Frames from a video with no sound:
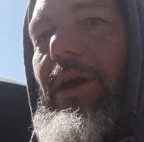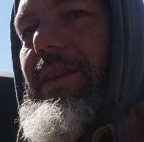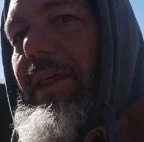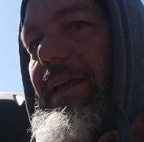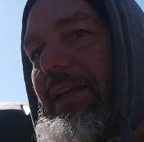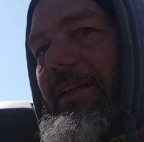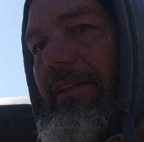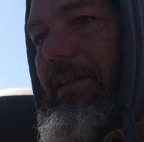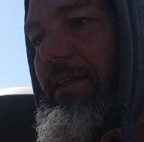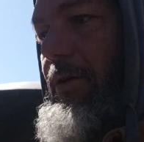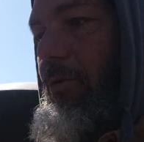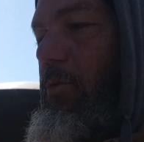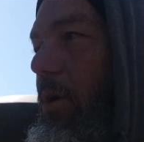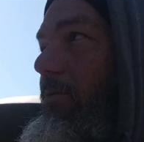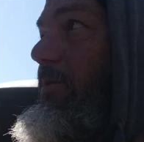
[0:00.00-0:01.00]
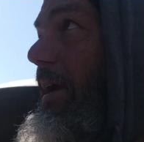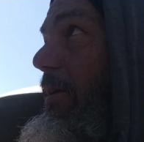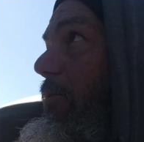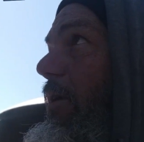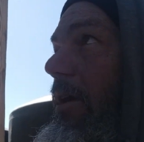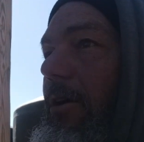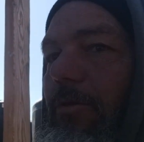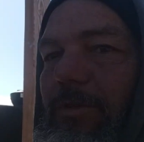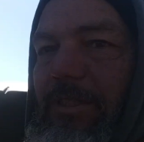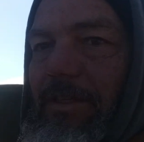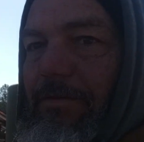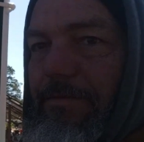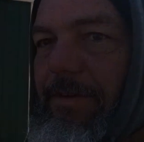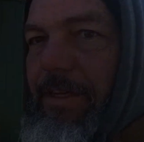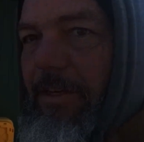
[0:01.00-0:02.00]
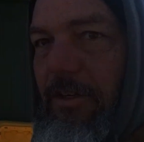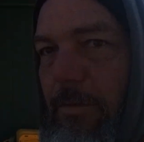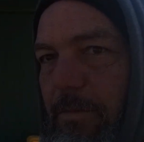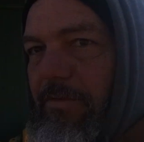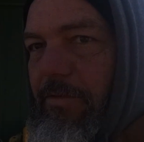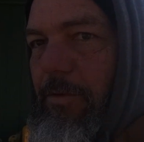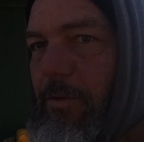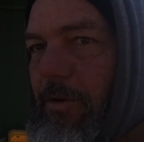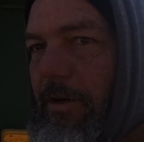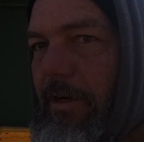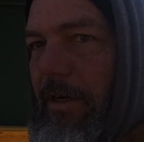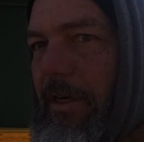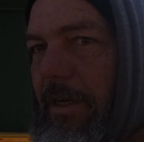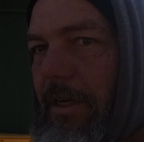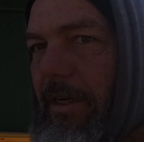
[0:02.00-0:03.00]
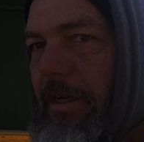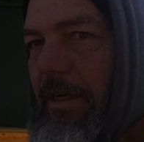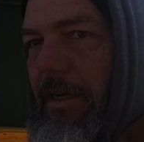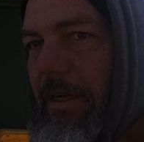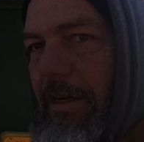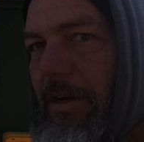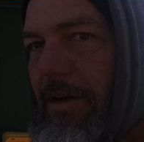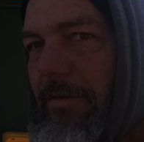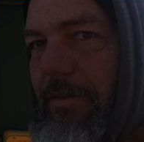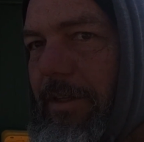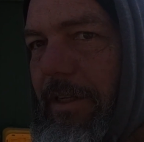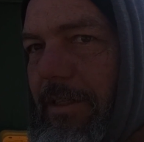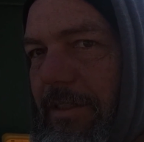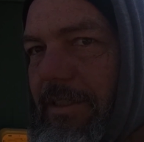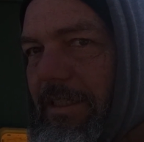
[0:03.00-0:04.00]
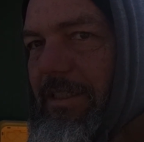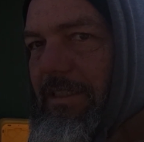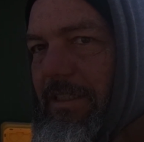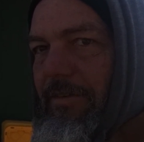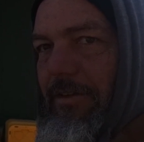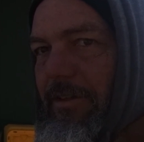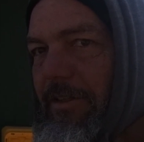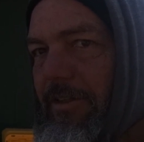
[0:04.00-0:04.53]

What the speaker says: that the rainwater was configured before. Hopefully you can see if it'll